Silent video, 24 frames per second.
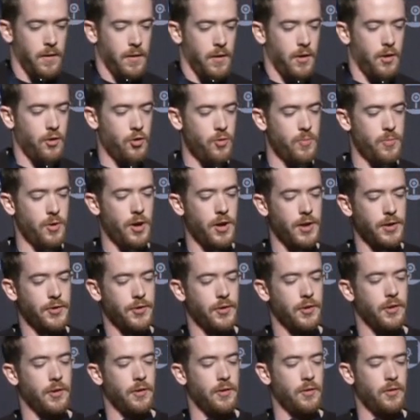
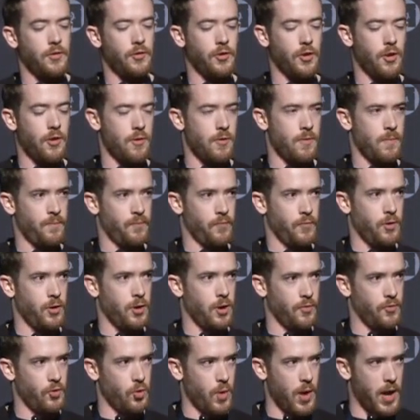Enumeration. So,
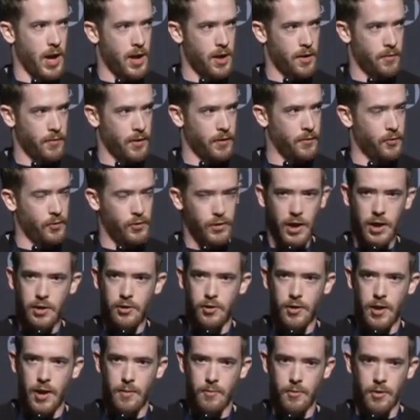if you scan
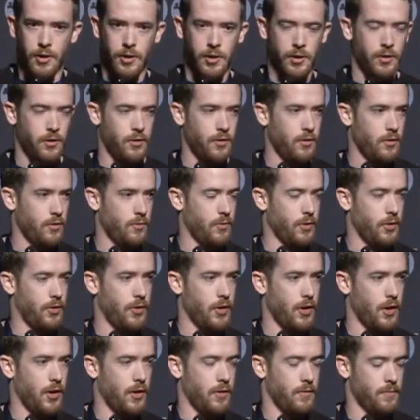your network with
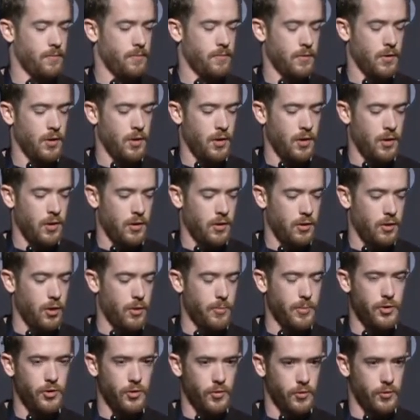
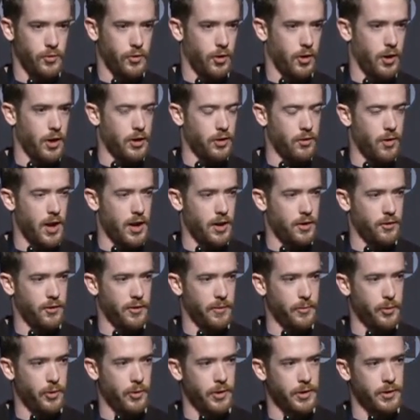Medusa or Incrack or
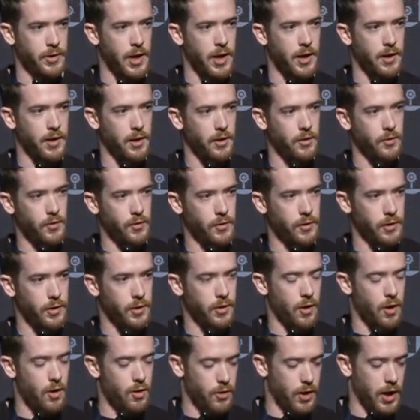something like that, and you
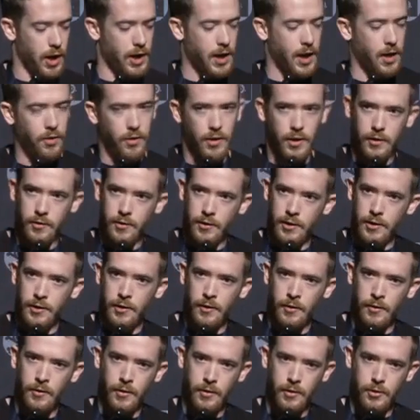see, okay, I think
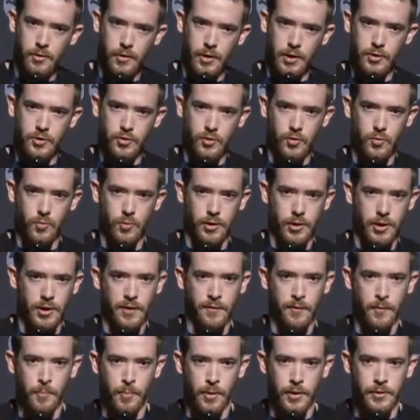these credentials work at
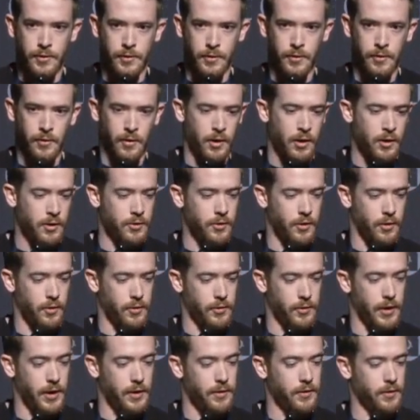different places on an internal
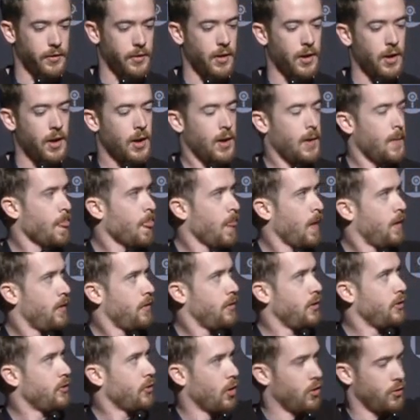test,
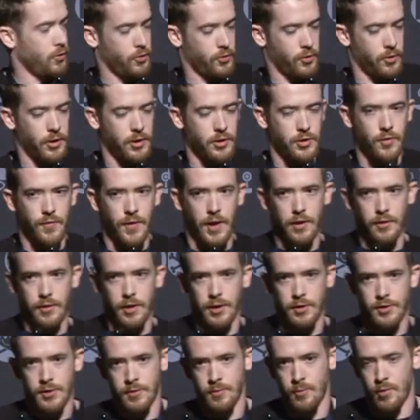this host credential
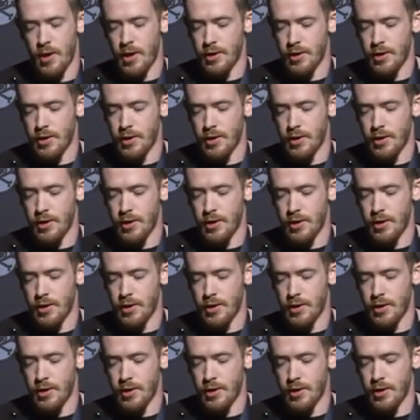validation will